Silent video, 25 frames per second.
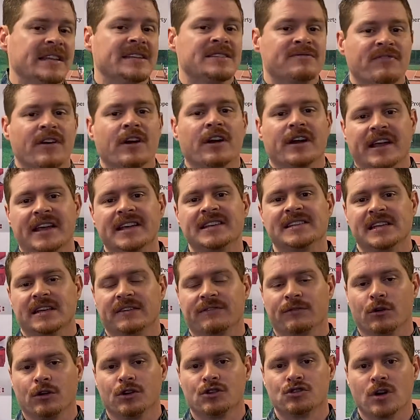very easy
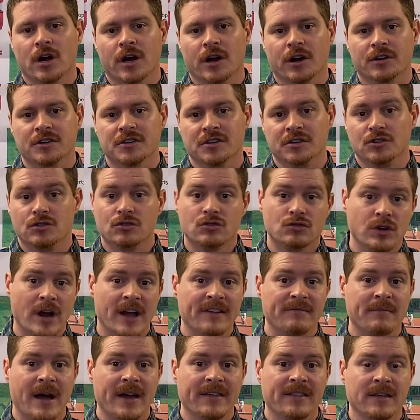for a trucker to drive
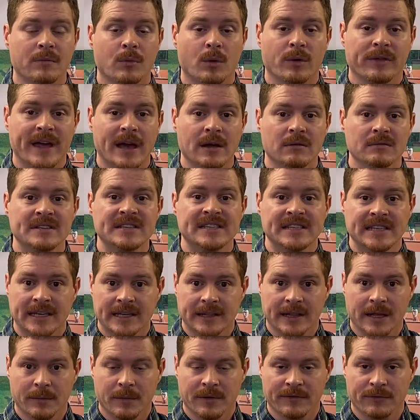by them without seeing
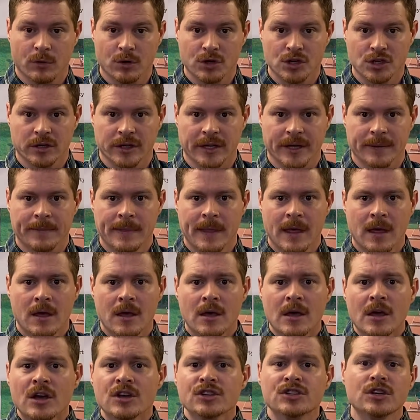them, unfortunately.
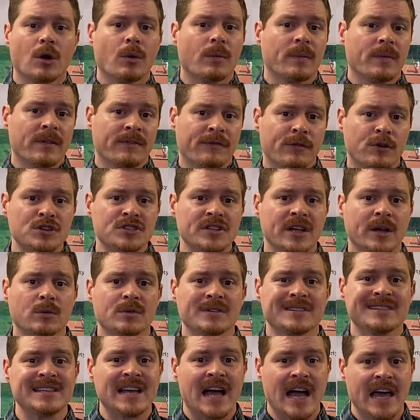So the first thing
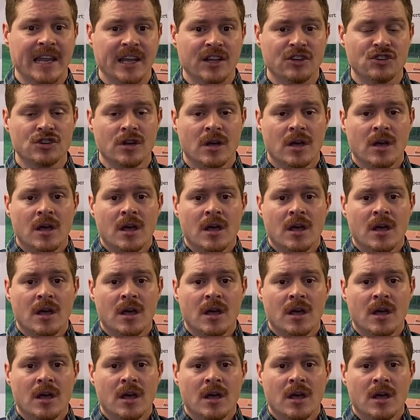was signage.